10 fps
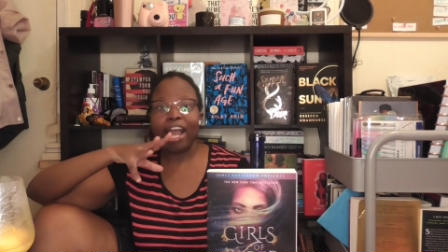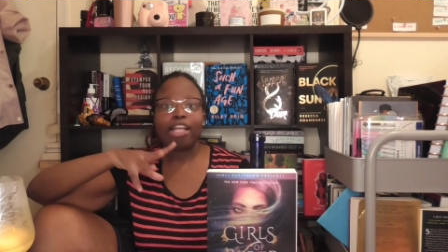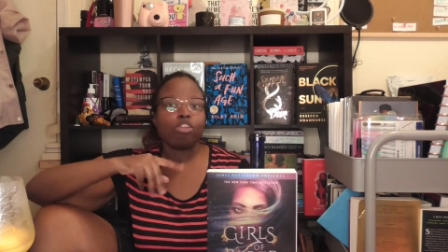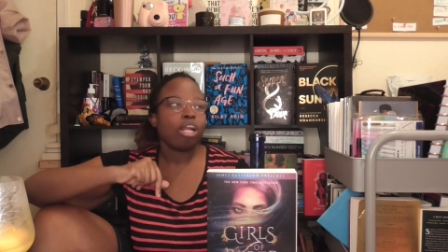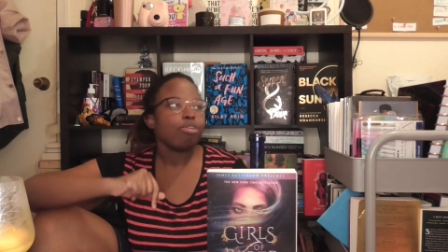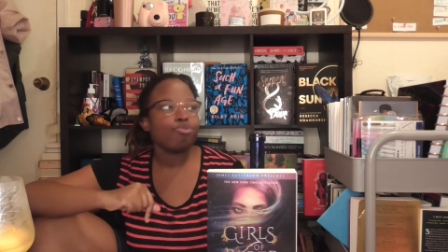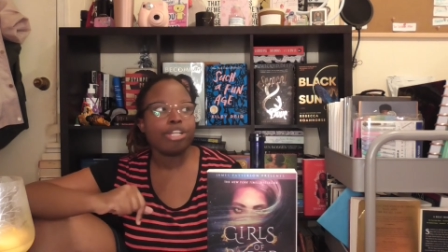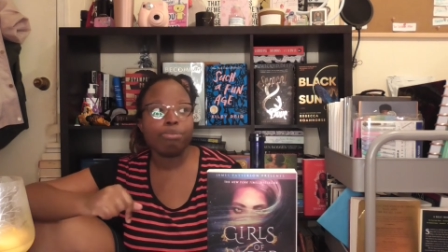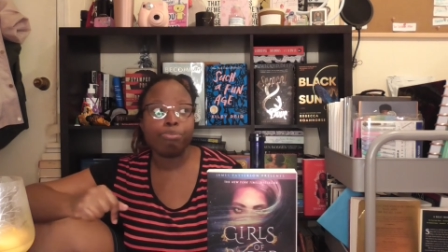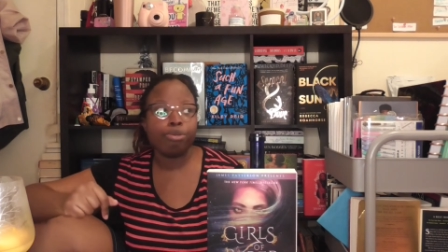I thought I was
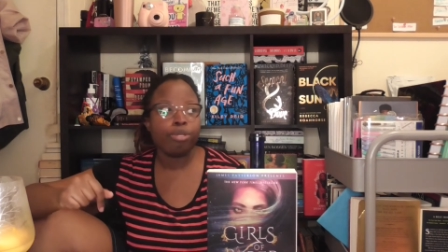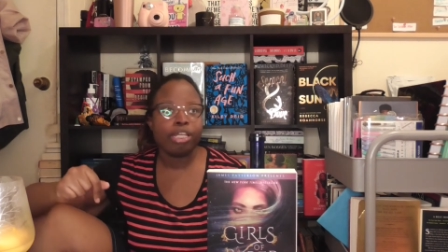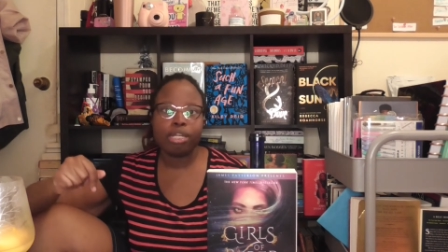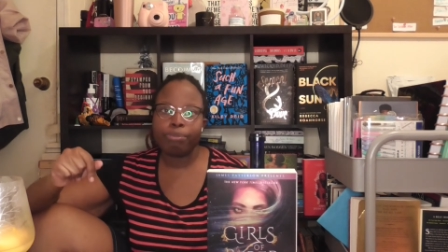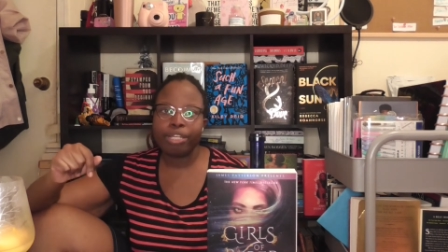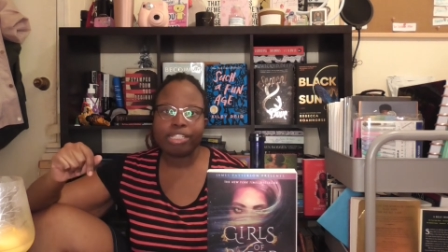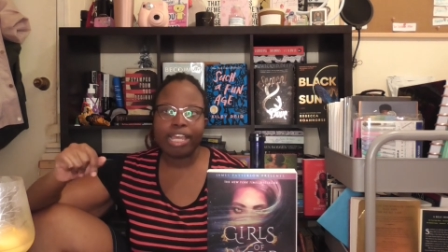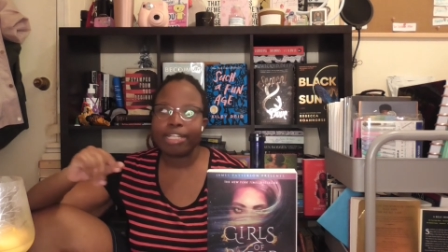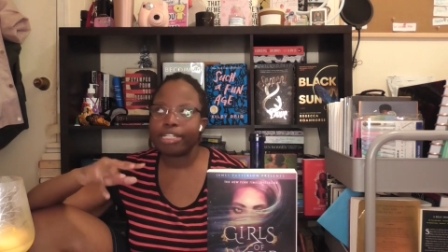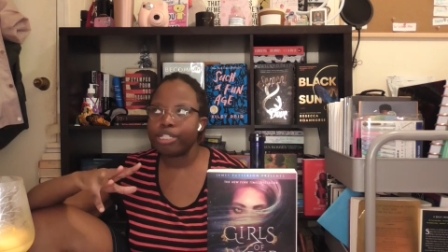reading Beauty and the Beast
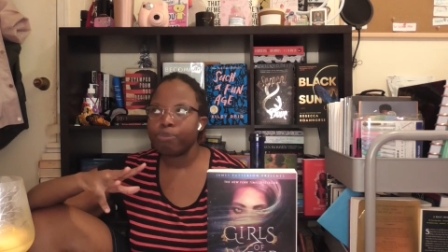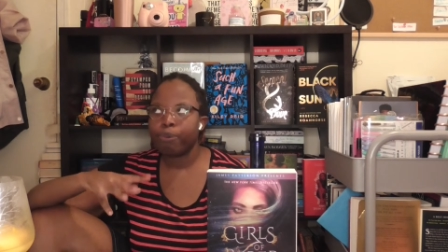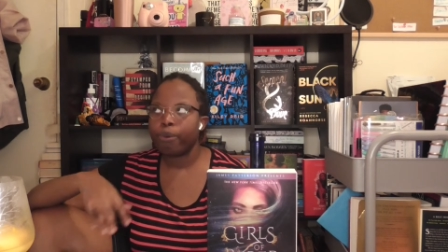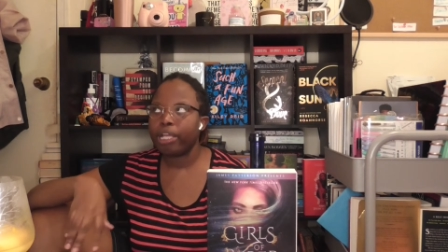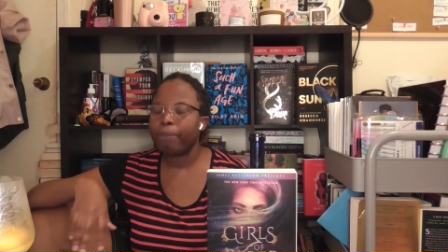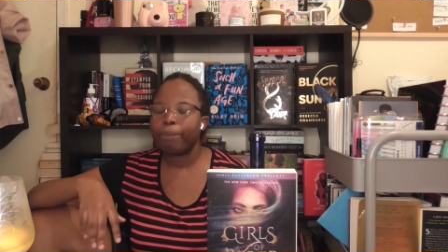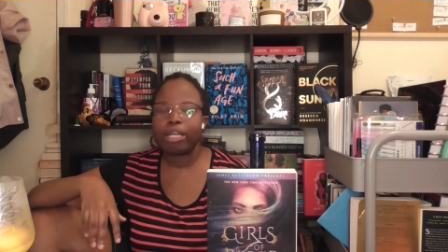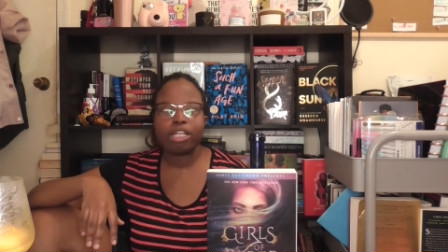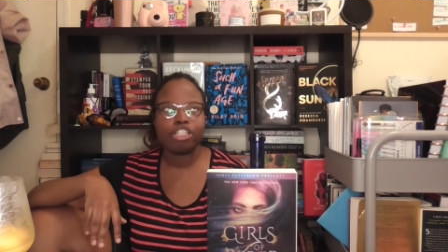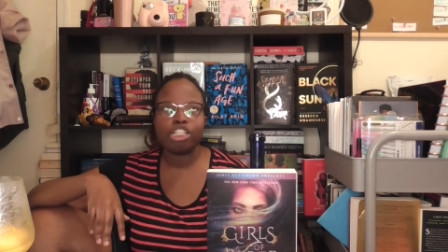at this point
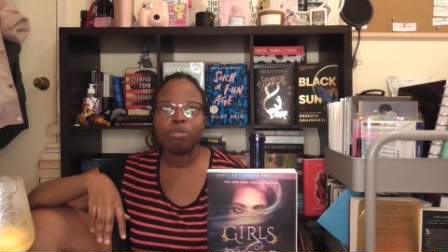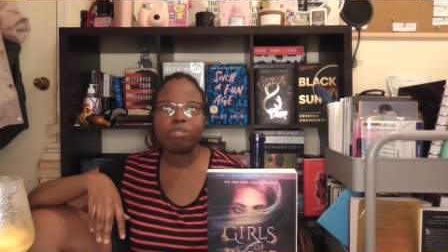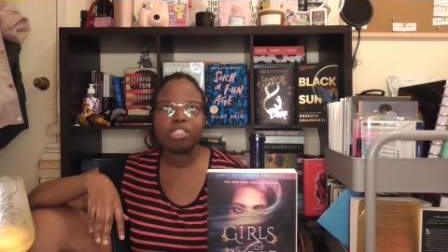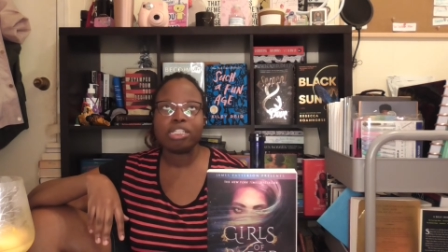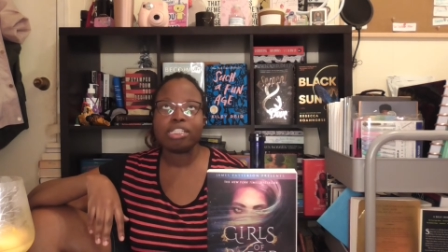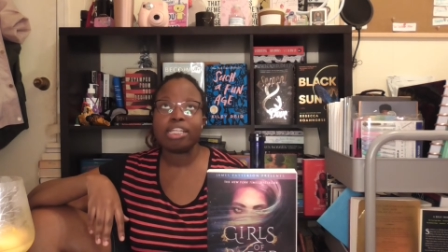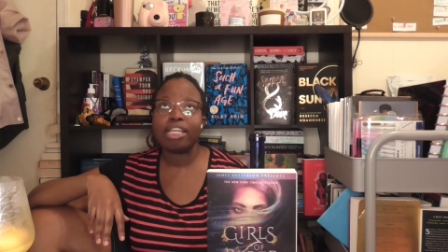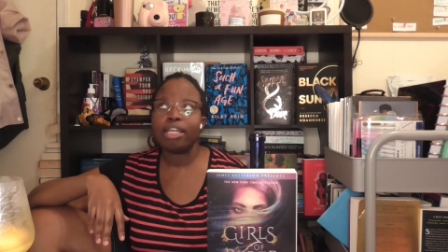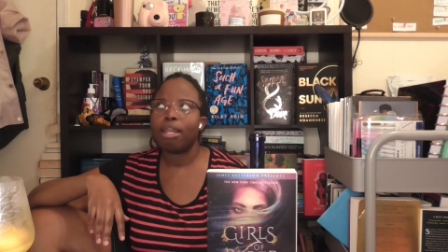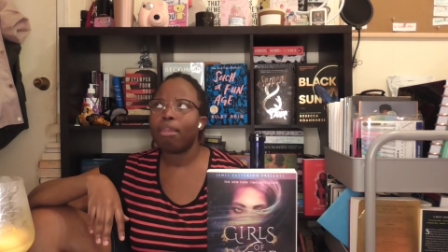because she was just
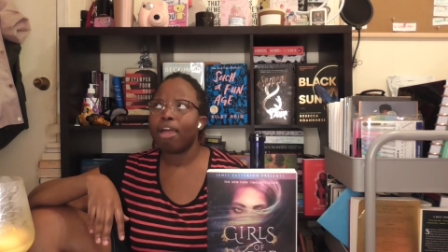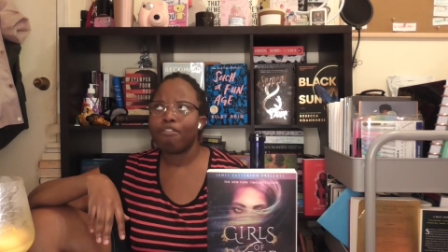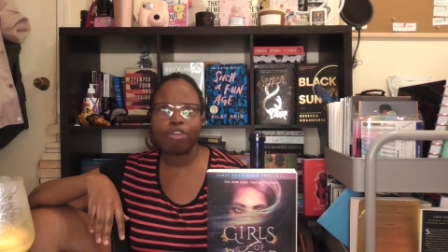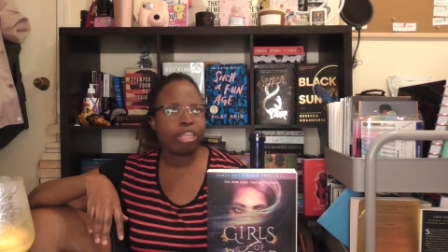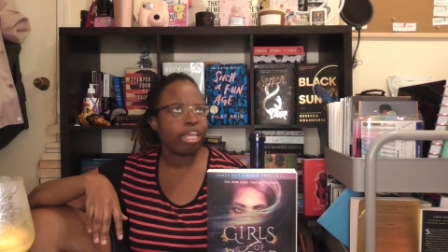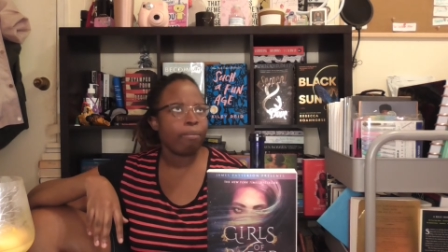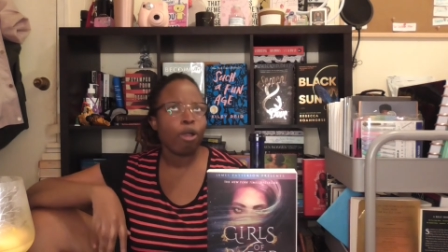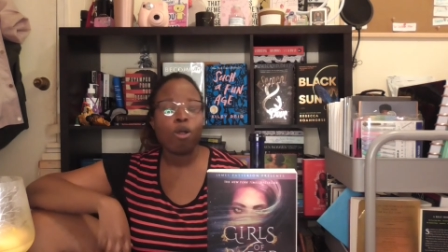in love with him.